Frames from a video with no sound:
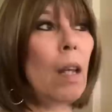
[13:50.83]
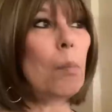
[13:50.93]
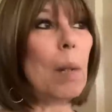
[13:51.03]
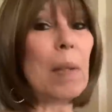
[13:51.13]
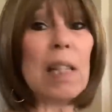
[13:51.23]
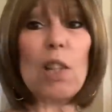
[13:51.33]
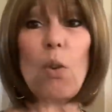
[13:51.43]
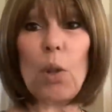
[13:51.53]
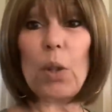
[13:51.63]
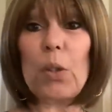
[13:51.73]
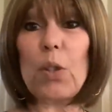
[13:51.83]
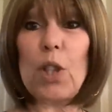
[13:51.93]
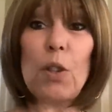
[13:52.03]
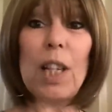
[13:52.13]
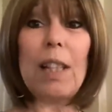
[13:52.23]
But I placed an order. There's
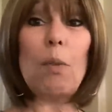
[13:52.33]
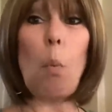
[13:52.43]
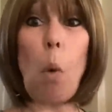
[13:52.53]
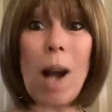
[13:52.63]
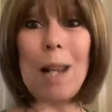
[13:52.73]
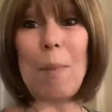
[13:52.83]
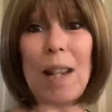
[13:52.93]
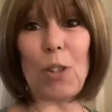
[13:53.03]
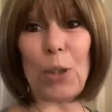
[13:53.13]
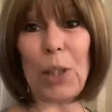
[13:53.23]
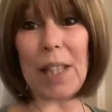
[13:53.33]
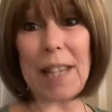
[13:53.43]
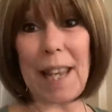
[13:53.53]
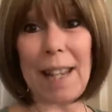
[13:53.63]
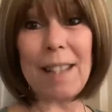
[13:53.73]
no telling what I'm actually going to
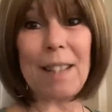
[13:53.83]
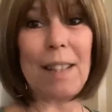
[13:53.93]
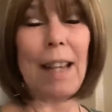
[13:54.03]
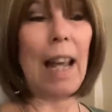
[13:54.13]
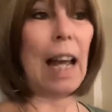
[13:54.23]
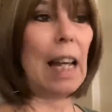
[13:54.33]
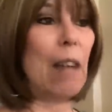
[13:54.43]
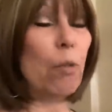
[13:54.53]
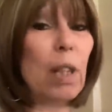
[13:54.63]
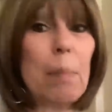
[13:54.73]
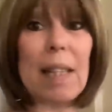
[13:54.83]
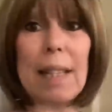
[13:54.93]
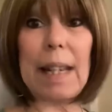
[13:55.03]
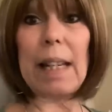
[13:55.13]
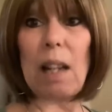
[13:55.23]
get. I have really been
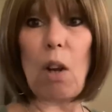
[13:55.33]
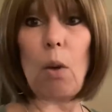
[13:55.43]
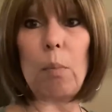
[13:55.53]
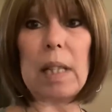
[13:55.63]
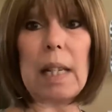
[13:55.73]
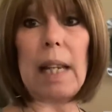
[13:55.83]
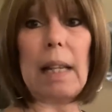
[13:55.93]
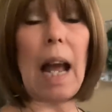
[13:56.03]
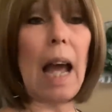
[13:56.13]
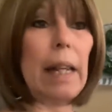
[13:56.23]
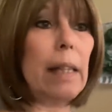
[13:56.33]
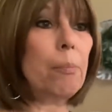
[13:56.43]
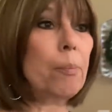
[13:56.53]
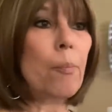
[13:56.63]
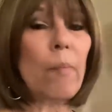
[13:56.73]
staying at home because I, I
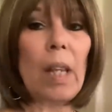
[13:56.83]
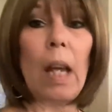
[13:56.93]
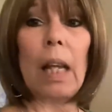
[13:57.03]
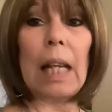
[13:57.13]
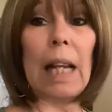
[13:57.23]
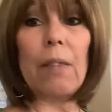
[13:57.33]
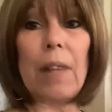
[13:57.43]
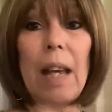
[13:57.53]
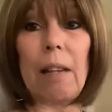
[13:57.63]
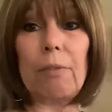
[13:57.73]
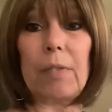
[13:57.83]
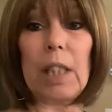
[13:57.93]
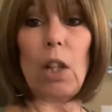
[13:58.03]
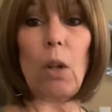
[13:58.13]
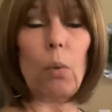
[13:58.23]
kind of have,
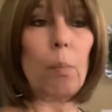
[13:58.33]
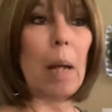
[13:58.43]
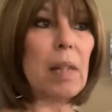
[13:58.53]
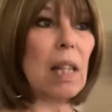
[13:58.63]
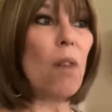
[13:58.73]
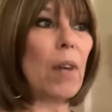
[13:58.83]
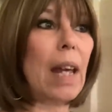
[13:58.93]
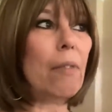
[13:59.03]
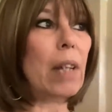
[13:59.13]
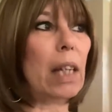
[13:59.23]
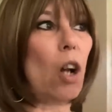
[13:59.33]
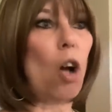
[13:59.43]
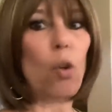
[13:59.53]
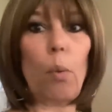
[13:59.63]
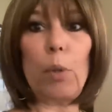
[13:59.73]
you know, myself, I have like an
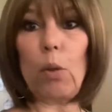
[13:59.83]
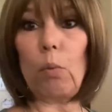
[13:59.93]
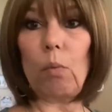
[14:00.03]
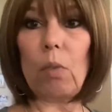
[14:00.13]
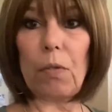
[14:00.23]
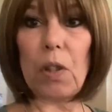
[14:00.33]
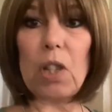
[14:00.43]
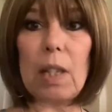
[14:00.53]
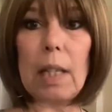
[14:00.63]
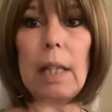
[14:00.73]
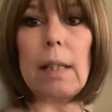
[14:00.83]
autoimmune deficiency.